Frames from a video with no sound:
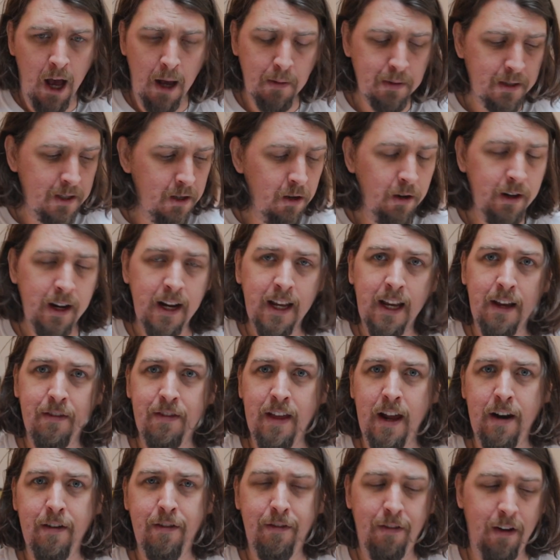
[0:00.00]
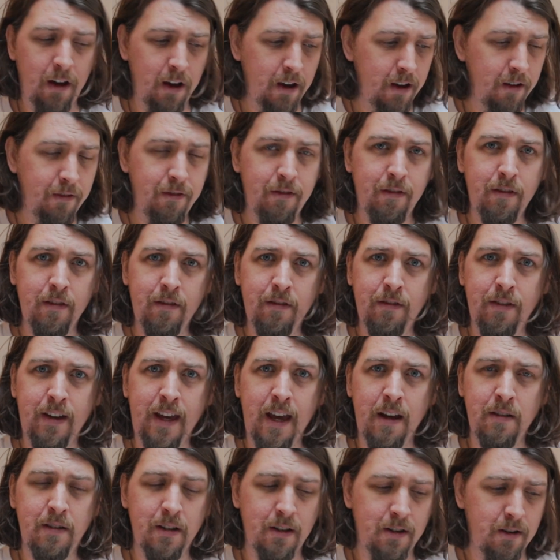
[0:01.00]
I'm still going to give that a 5 for
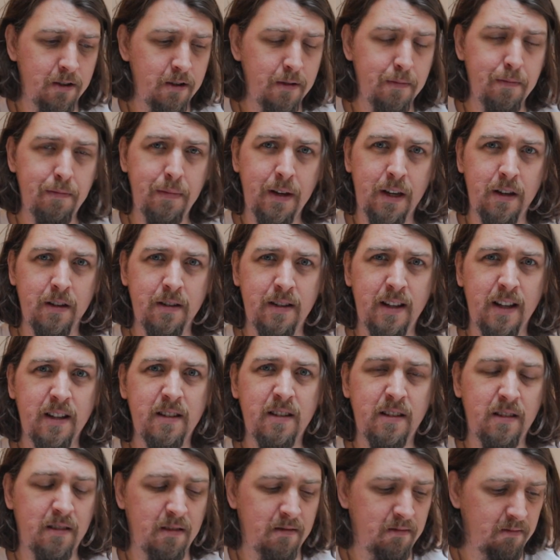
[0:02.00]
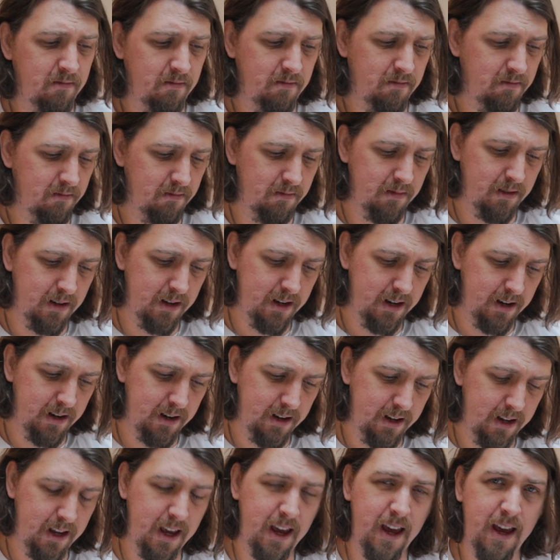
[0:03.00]
County Durham because that's,
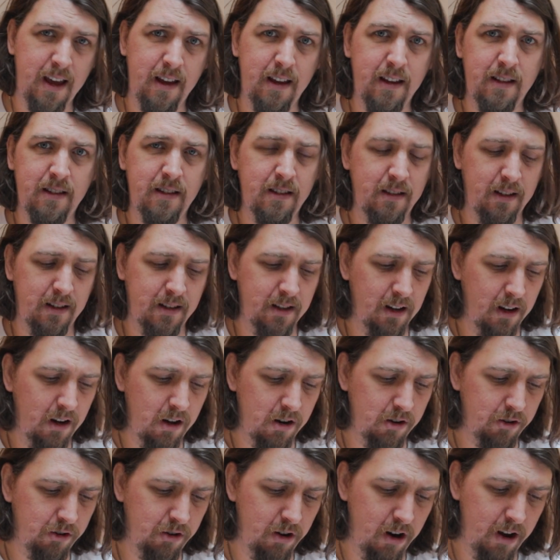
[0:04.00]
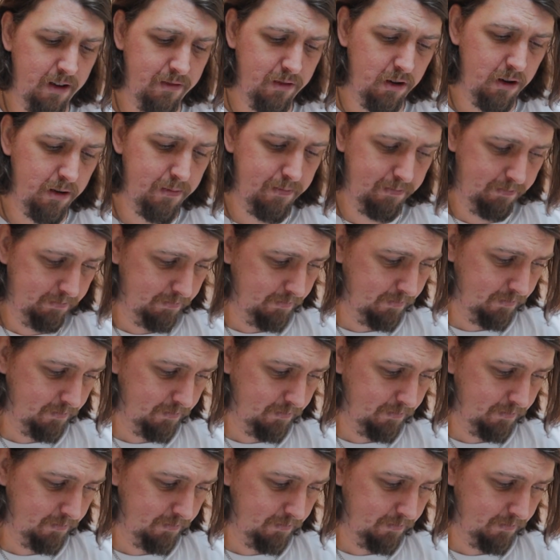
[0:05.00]
yeah, it's a long drive up.